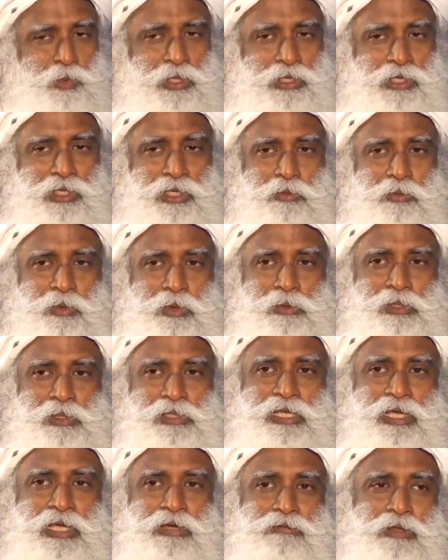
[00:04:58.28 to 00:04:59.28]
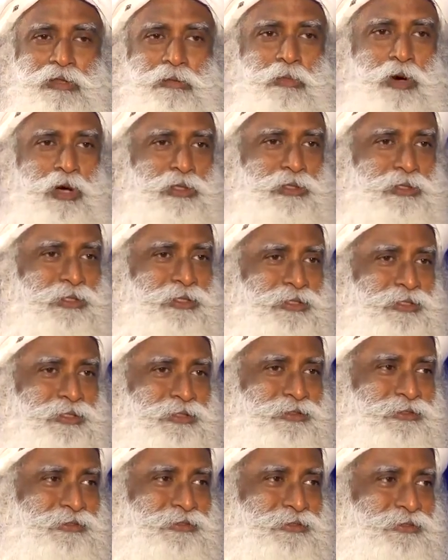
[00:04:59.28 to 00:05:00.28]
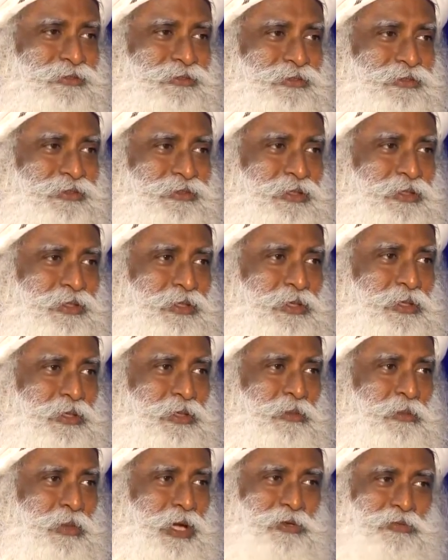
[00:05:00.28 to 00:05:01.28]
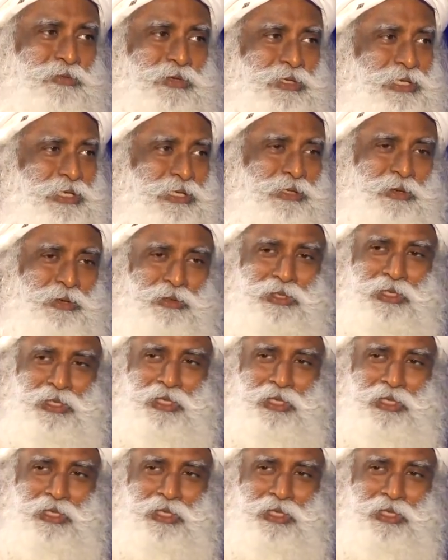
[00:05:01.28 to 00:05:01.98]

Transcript: We think we will save the moth, but we did not